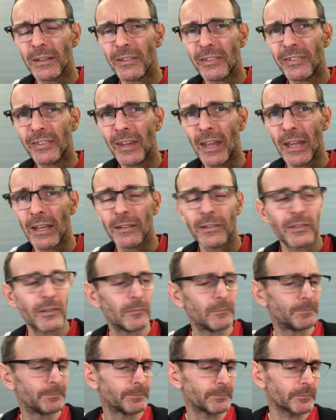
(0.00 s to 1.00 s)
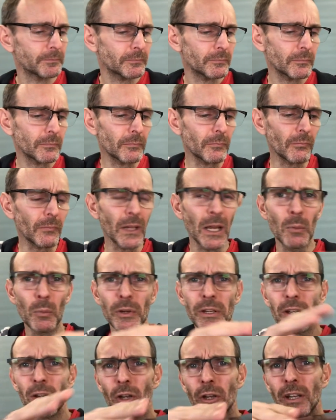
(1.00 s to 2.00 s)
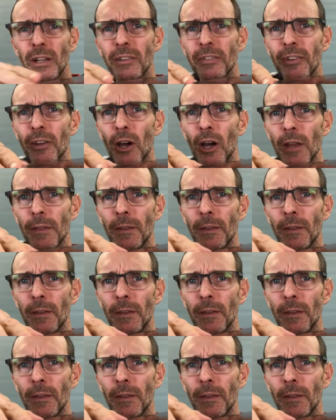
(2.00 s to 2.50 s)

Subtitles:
set. And when you look inside,